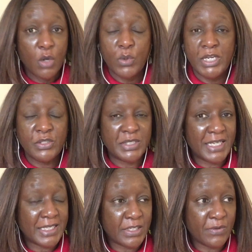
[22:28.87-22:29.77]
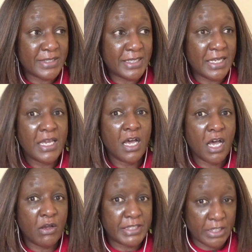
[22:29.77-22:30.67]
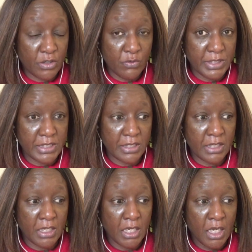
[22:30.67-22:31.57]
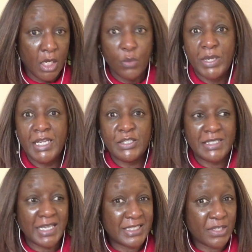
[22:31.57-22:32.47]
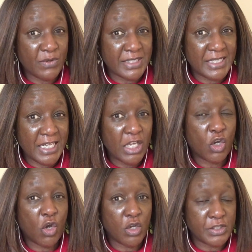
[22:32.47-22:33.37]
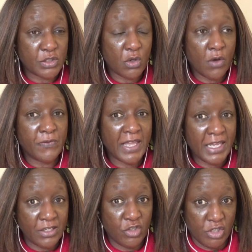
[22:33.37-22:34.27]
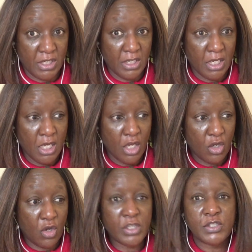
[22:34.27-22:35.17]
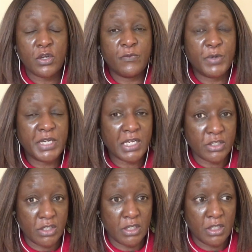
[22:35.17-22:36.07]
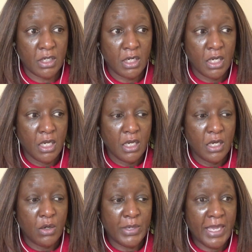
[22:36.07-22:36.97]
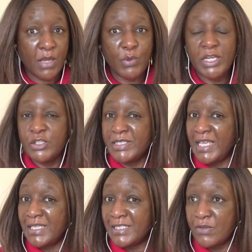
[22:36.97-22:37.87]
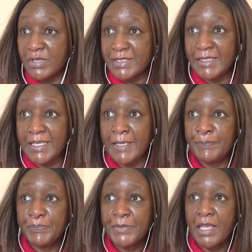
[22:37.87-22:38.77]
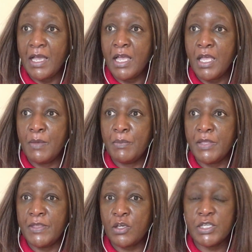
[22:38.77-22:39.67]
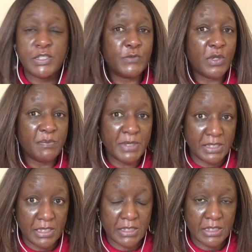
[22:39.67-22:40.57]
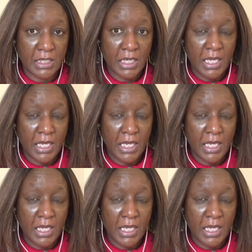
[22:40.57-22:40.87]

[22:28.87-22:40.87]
We need to take seriously our security. We need to take seriously cost of energy, cost of production. Okay, we need to take seriously the cost of doing business.